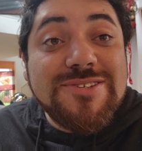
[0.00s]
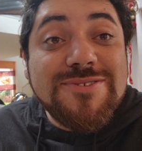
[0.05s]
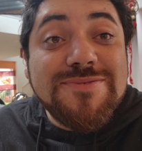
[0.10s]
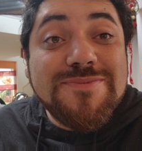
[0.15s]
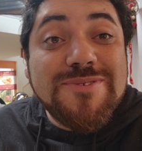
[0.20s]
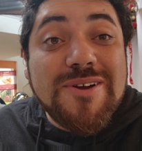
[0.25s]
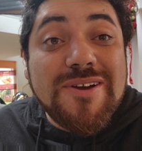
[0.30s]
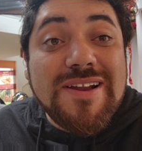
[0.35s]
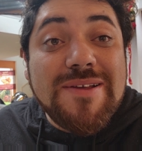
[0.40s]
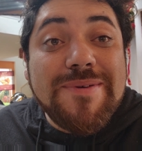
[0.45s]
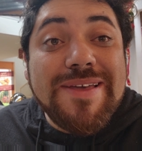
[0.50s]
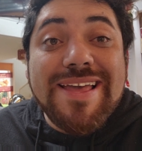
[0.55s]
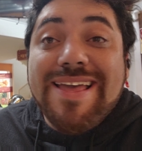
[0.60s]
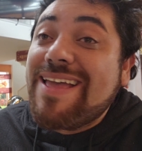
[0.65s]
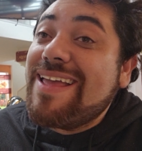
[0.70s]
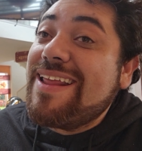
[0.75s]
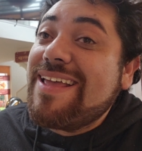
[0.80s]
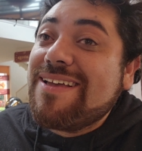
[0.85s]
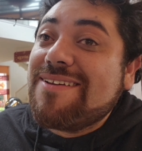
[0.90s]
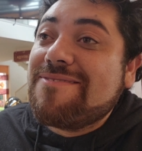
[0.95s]
We're gonna be
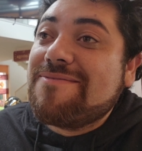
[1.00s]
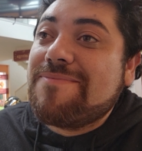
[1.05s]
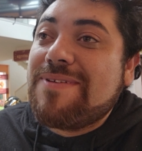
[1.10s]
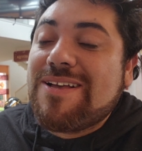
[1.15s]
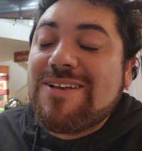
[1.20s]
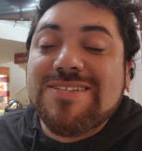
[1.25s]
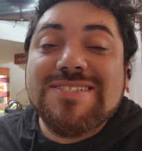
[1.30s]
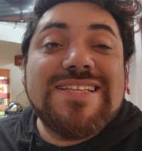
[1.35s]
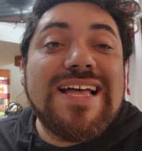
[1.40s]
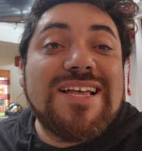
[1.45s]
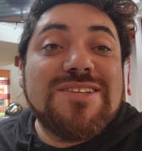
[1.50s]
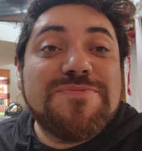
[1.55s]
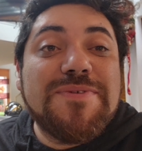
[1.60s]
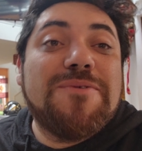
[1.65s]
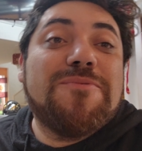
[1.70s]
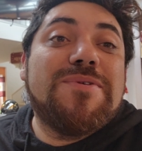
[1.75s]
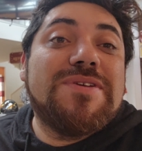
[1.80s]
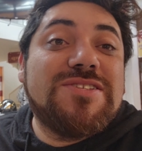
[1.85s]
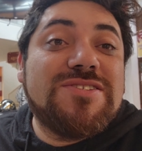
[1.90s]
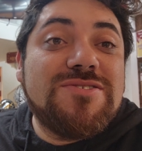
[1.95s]
eating, because that's what
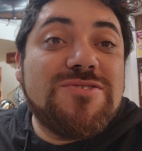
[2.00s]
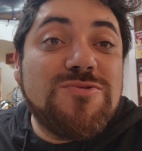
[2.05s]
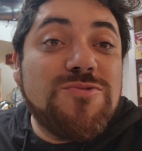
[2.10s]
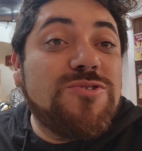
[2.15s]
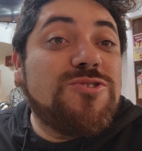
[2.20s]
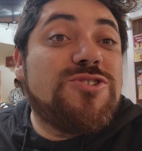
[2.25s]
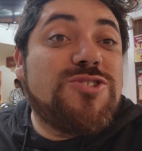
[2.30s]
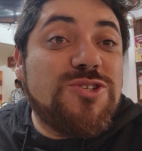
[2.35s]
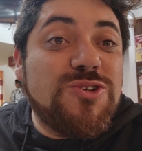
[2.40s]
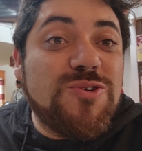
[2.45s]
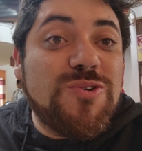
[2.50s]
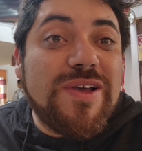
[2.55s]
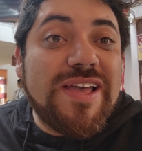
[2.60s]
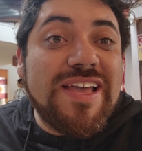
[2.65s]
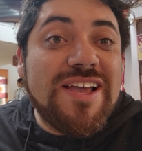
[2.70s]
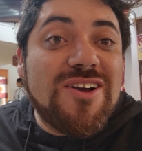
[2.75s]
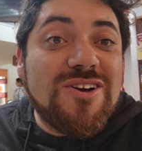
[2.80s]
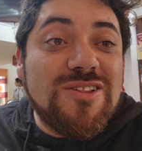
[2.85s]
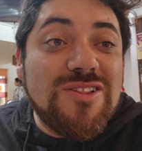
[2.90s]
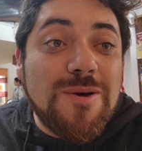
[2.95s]
we do in
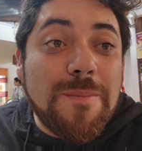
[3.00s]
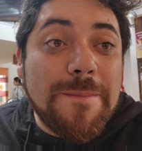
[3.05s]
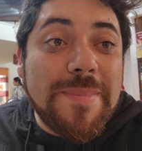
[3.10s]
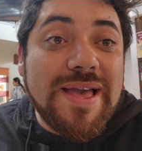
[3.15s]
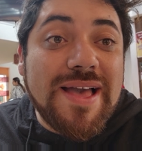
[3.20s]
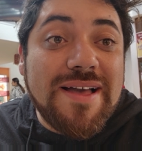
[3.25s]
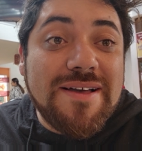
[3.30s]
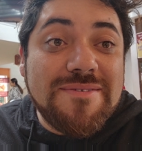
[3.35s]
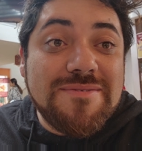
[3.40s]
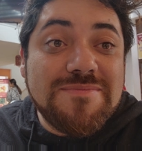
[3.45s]
Colombia.